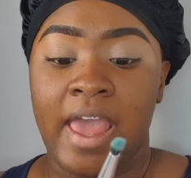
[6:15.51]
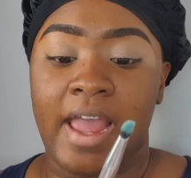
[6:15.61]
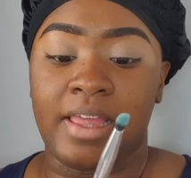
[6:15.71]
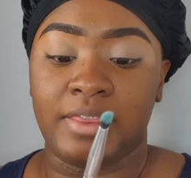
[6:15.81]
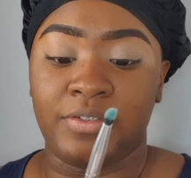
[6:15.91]

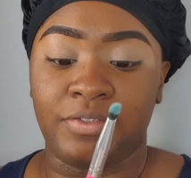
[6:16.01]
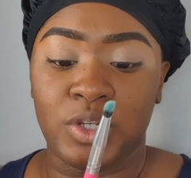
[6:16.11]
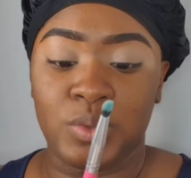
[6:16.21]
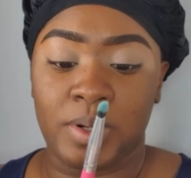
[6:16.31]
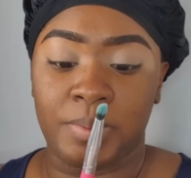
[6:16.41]
And the
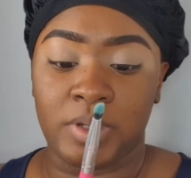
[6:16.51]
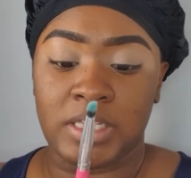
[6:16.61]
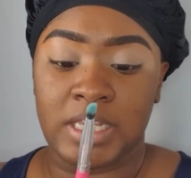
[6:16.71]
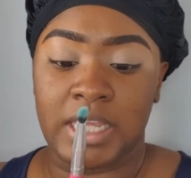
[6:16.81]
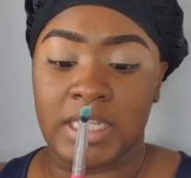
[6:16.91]
first one I'm going to
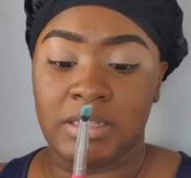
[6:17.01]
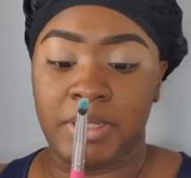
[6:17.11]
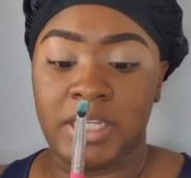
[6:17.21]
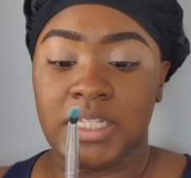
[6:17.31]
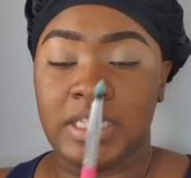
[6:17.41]
take is
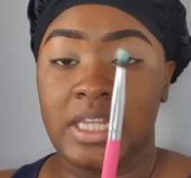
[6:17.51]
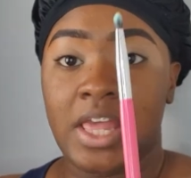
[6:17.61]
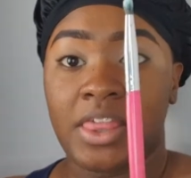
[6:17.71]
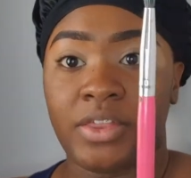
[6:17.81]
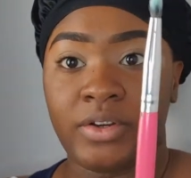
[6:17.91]

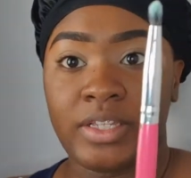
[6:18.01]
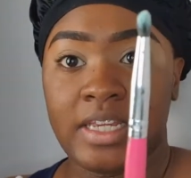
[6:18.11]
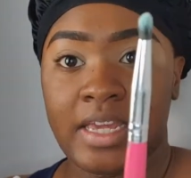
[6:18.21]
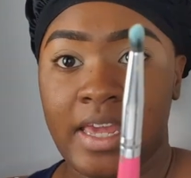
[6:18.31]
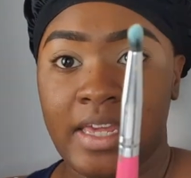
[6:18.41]

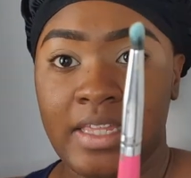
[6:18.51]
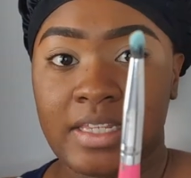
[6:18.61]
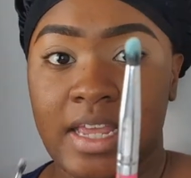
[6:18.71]
PC38.